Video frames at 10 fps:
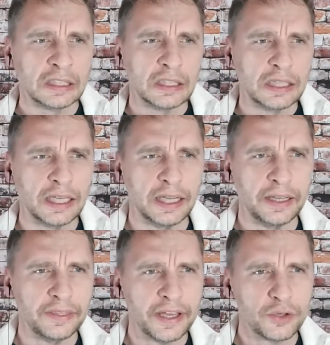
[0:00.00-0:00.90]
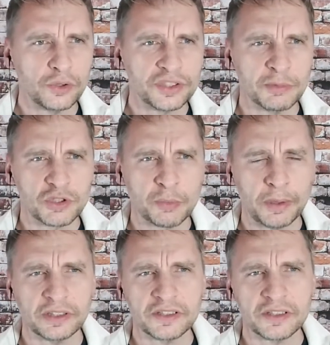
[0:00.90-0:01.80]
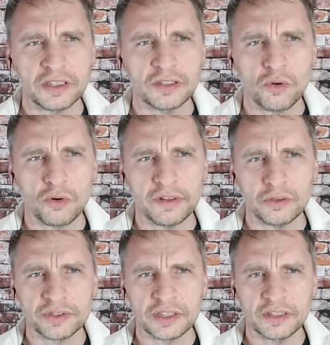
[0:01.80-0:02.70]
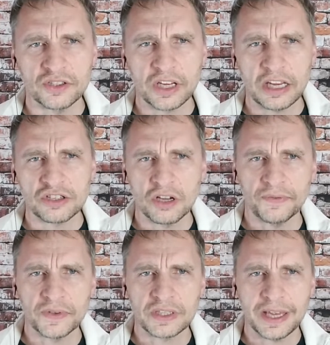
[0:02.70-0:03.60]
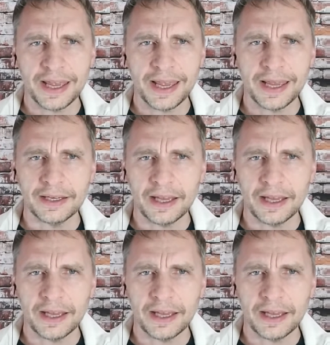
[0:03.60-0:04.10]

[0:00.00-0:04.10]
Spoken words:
Neither Ulsan Metropolitan City nor the Ulsan Education Office had